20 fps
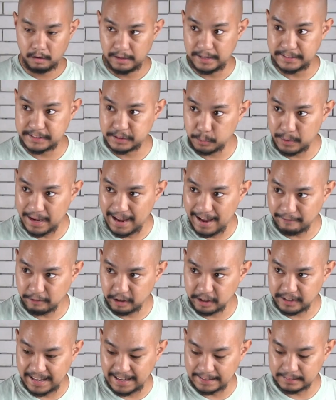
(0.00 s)
right, so we have our
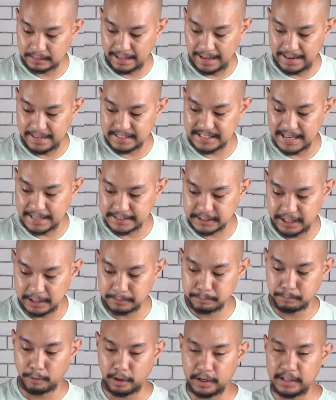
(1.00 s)
kettle, and it's actually
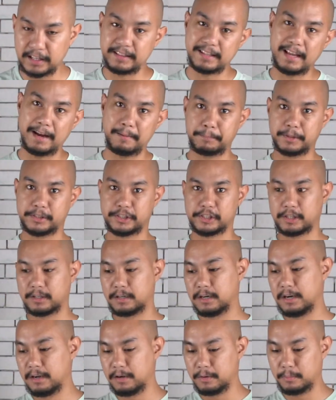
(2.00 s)
at boiling
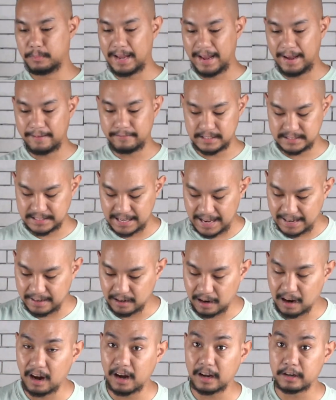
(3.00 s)
temperature. We have this at
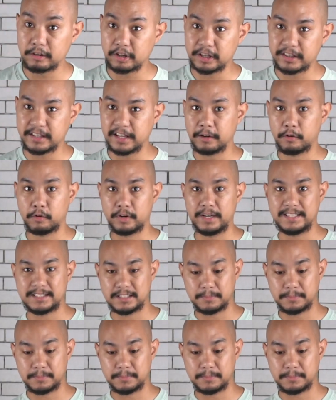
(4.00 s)
100 degrees